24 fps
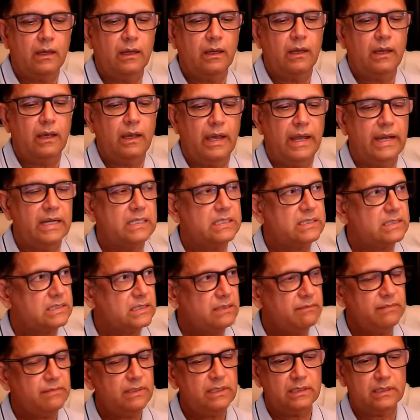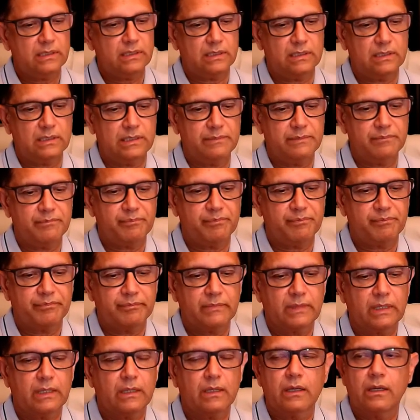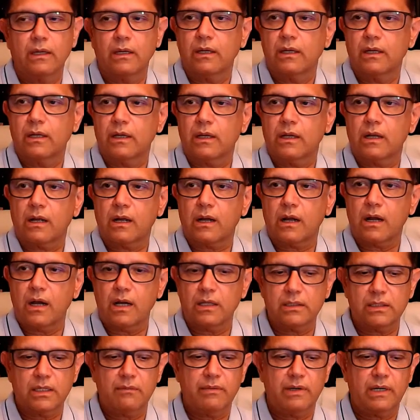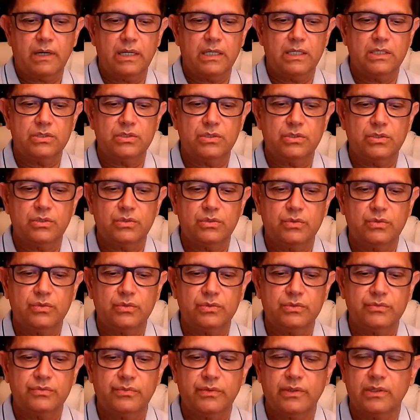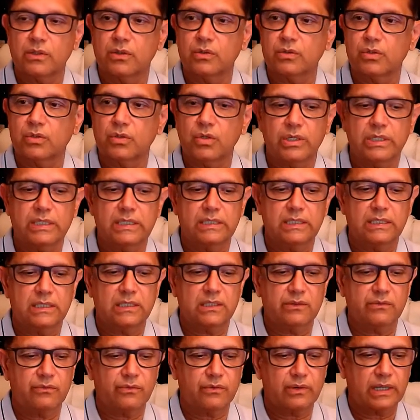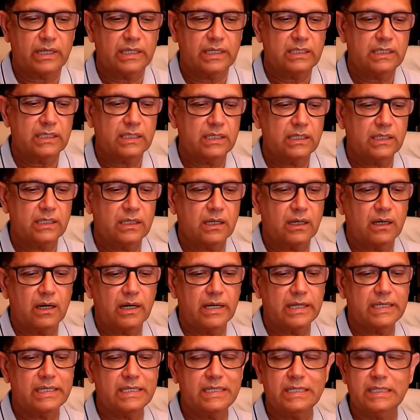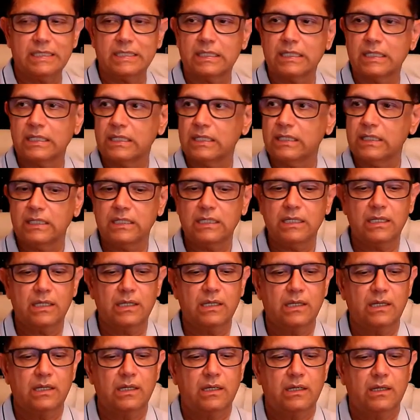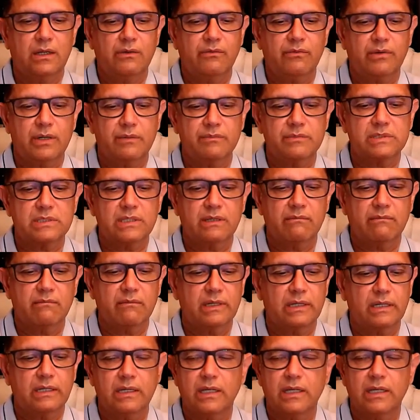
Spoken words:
And similarly, kataba is used for authoritative writing or a decree from someone in a